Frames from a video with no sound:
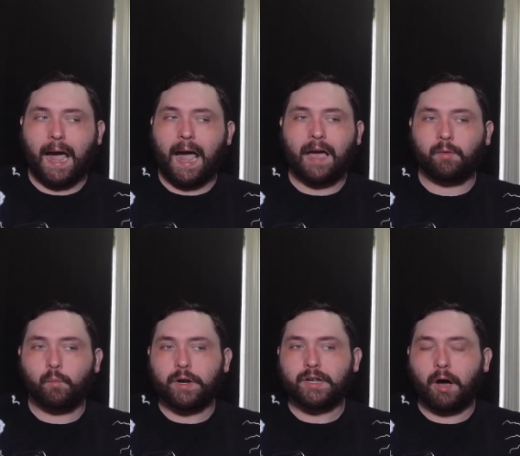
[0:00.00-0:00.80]
I
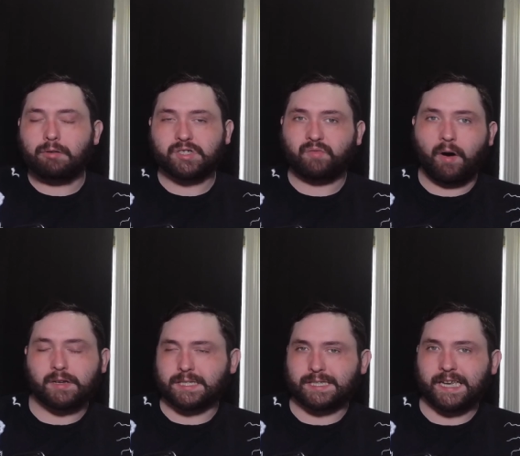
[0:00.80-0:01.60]
wouldn't go as far
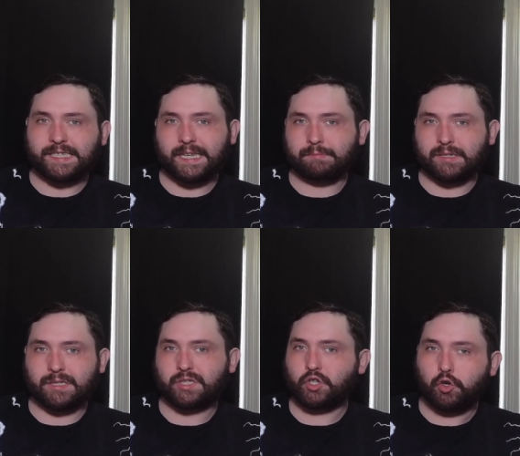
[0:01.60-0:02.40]
as to say something
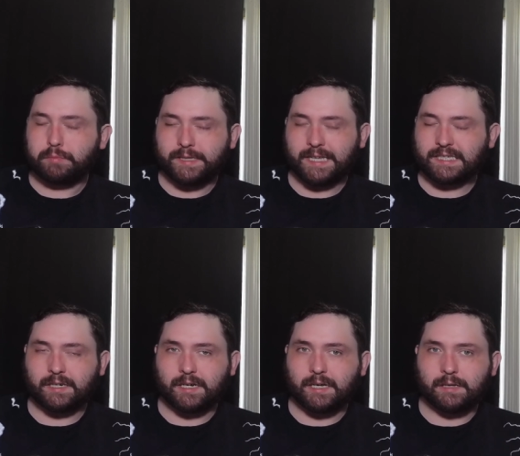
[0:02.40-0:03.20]
stupid that's
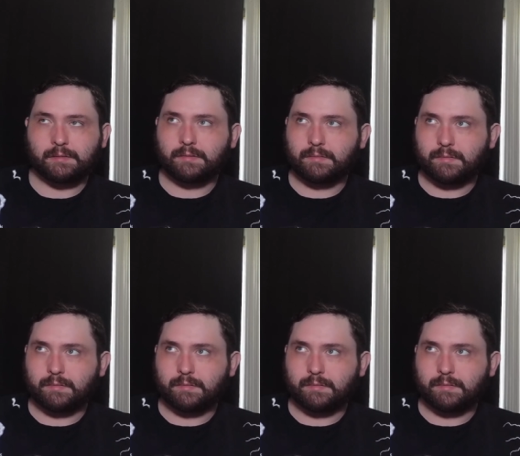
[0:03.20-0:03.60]
gonna